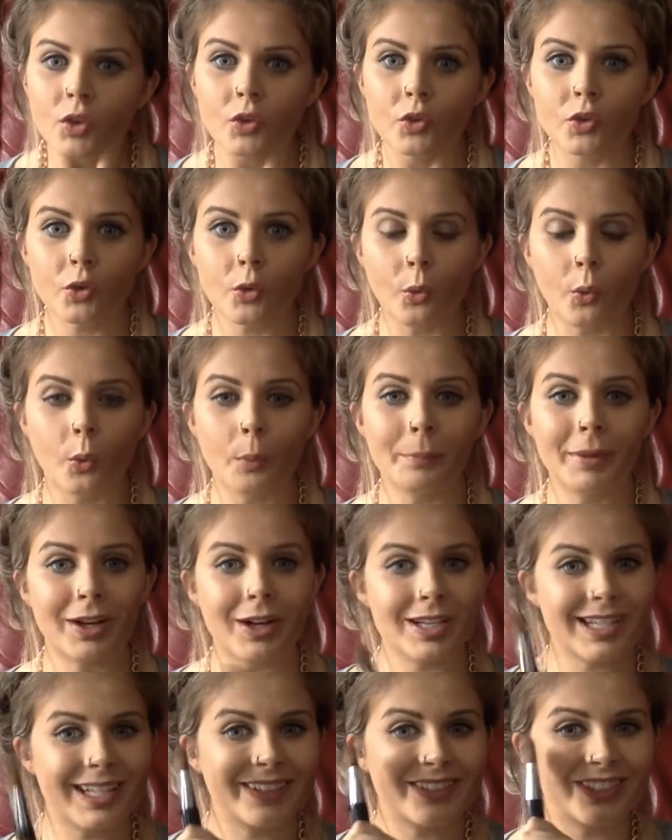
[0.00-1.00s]
So
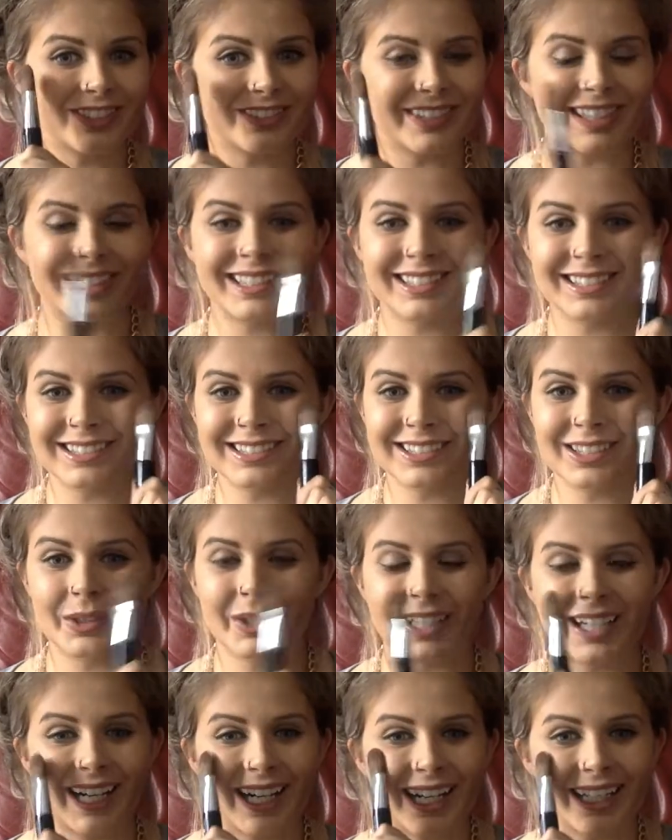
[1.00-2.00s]
because I've got
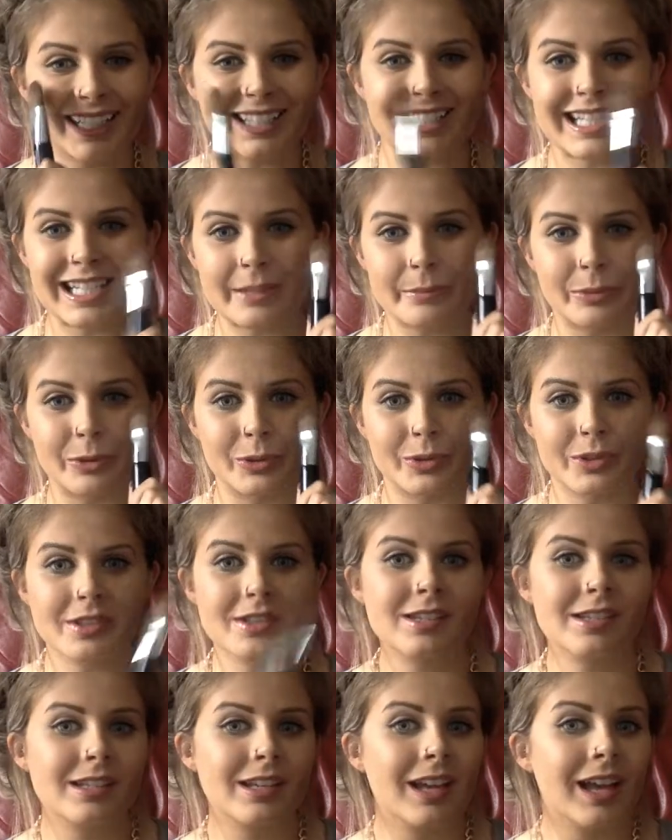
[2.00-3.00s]
quite high
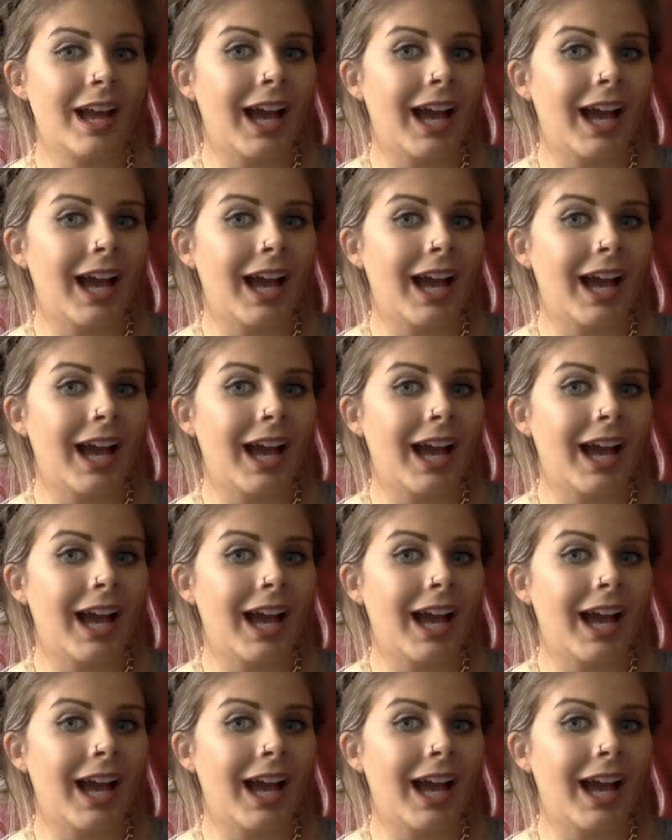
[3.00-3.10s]
cheekbones,